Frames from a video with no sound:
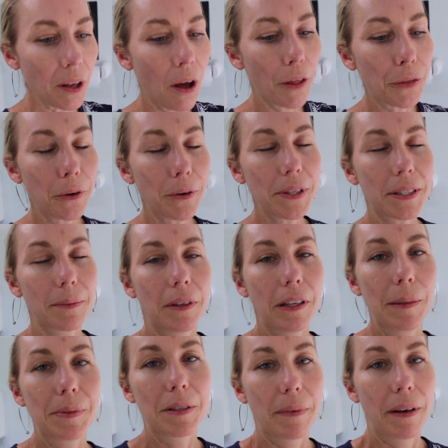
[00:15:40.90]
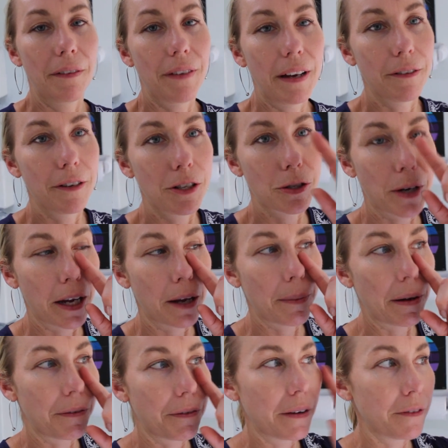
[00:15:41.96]
I'll throw in some clips of my favorite drink.
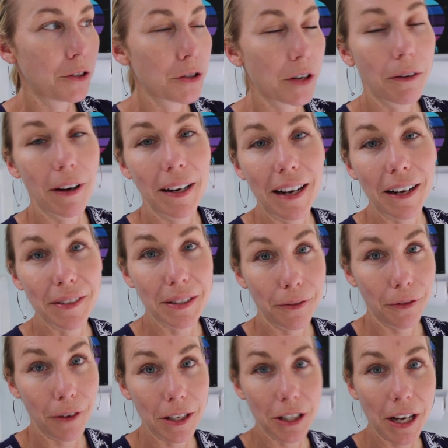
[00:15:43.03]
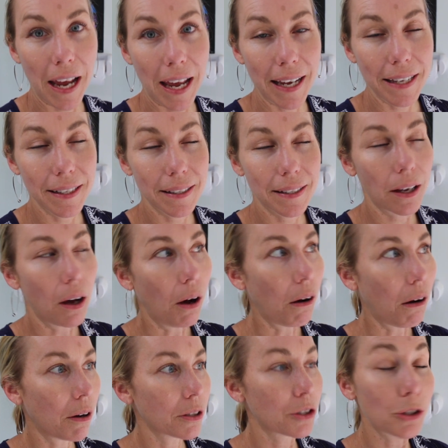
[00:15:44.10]
My favorite drink right now is the French Haze.
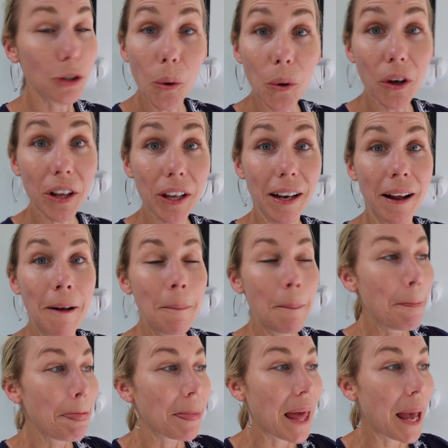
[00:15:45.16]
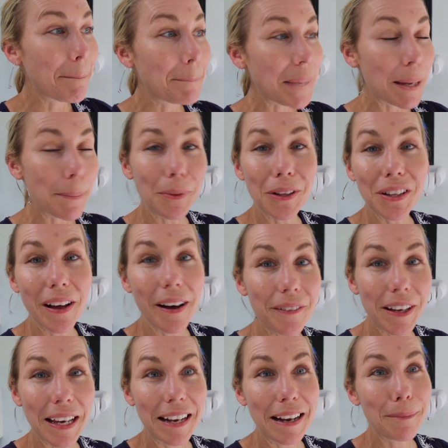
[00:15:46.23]
Oh, so good, and people
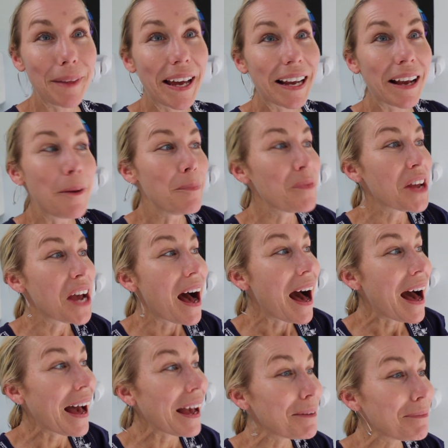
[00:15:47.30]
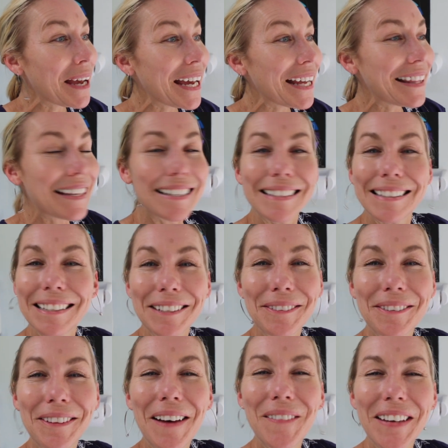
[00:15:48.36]
love it. I'm like, I made this and
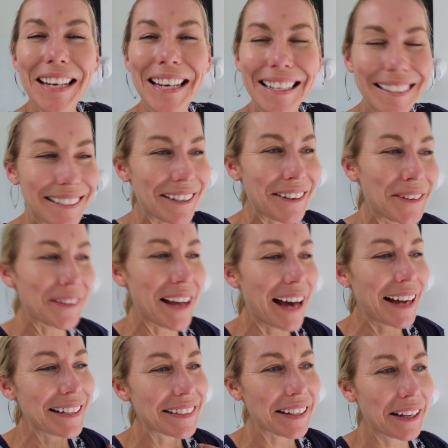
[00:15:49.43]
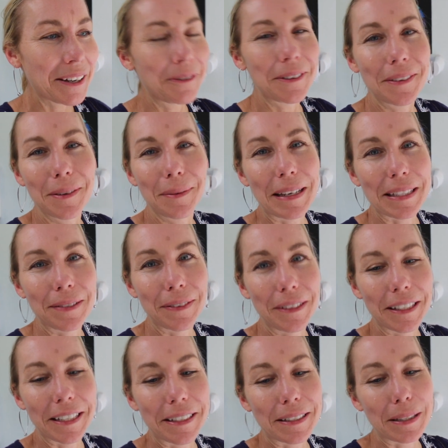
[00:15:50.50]
you love it. So that is like one of the best
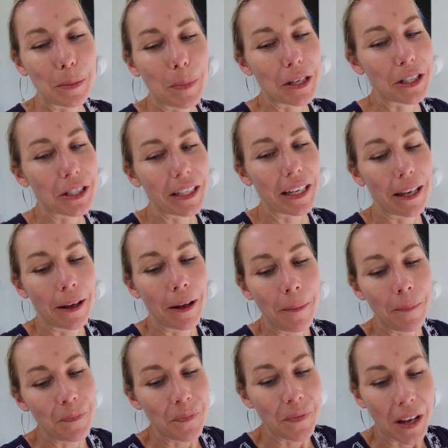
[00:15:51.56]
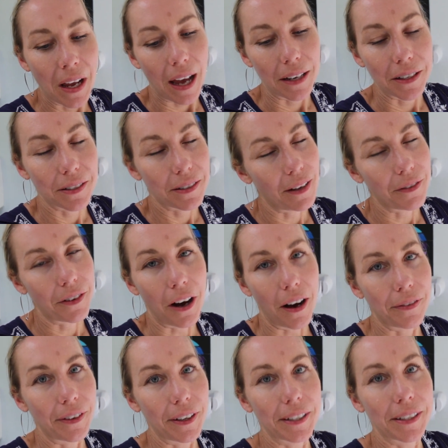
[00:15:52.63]
feelings, especially I just love coffee.